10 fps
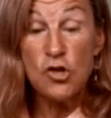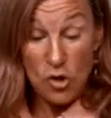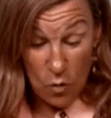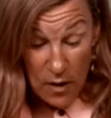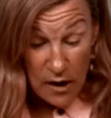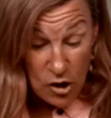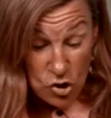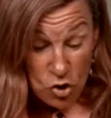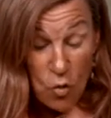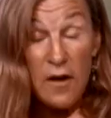So
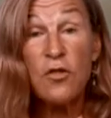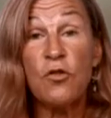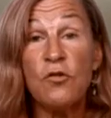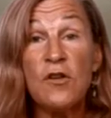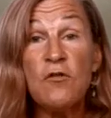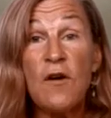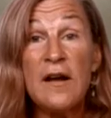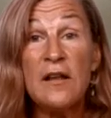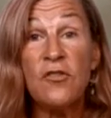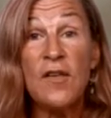enjoy Thursday,
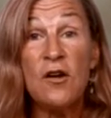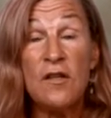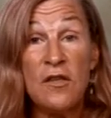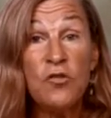Friday, and Saturday.